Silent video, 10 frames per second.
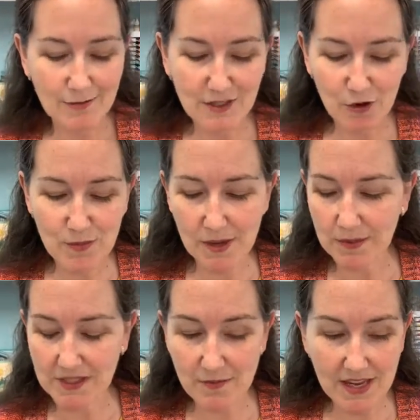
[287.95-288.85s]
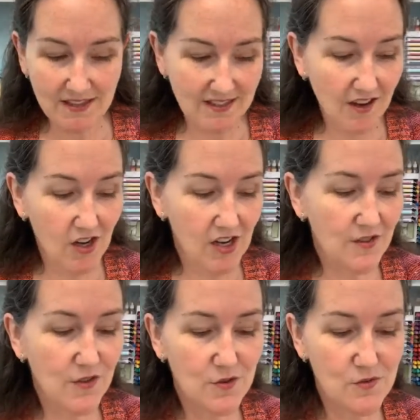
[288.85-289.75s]
So you'll be able to make this card
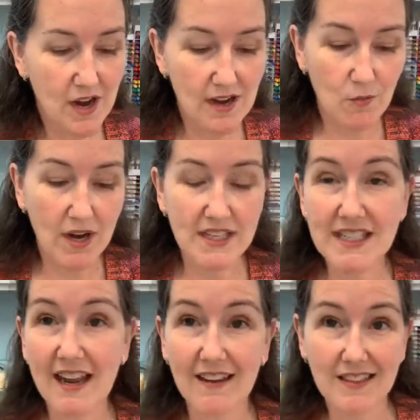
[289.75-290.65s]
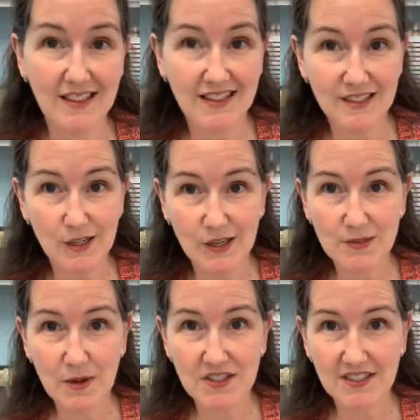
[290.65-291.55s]
if you wanted to add the inked and
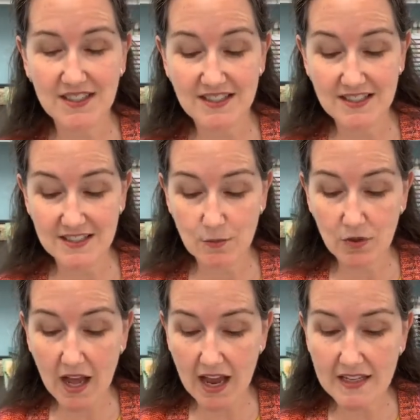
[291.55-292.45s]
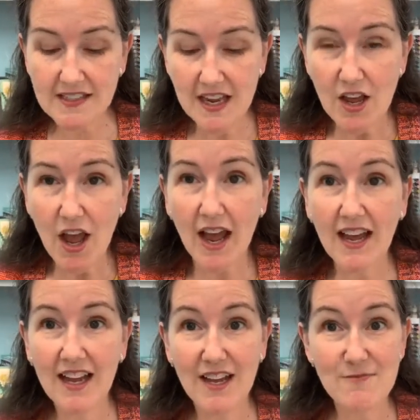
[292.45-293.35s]
expression supplies.
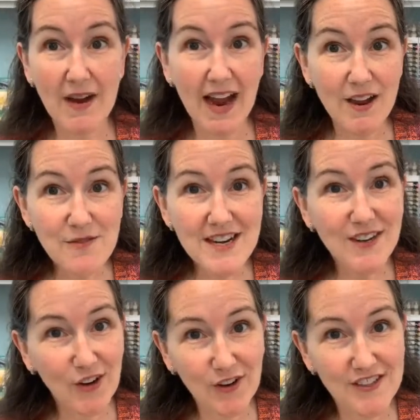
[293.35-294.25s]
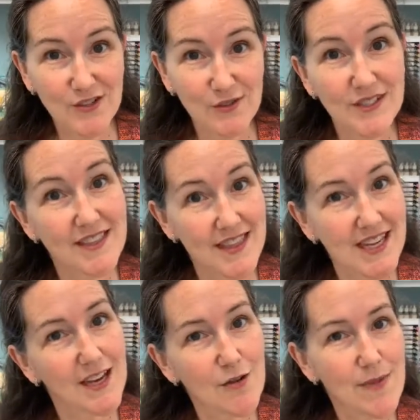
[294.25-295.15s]
I would encourage you to
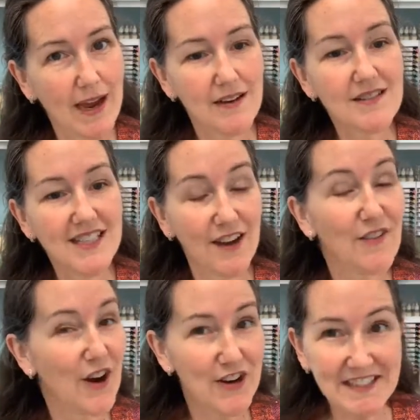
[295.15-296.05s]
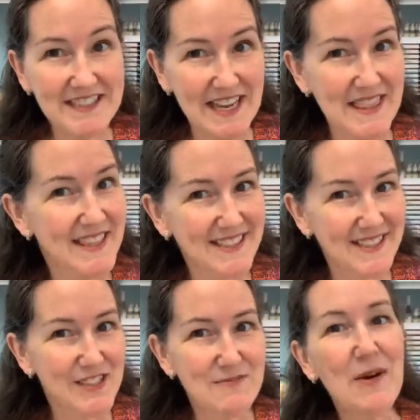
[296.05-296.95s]
think about, I've already done
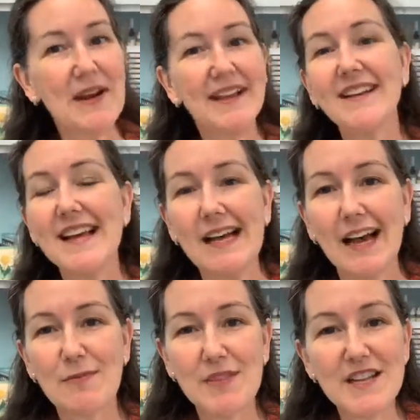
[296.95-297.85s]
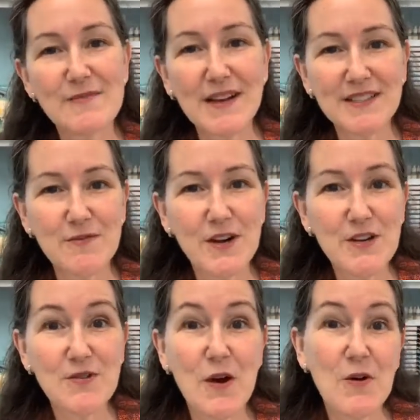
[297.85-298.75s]
this morning, think about someone
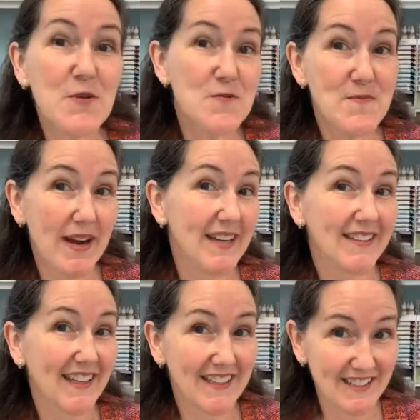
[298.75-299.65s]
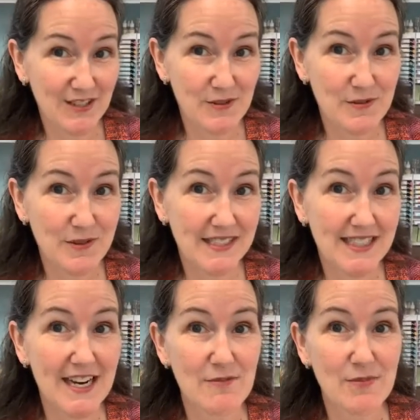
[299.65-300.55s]
you know who might like to
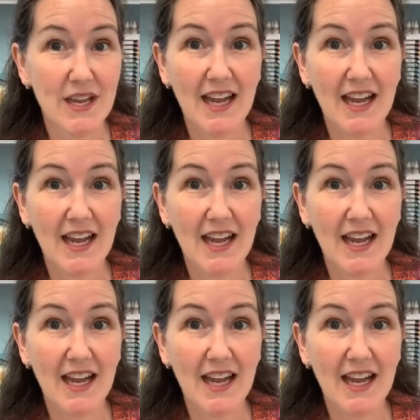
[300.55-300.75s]
stamp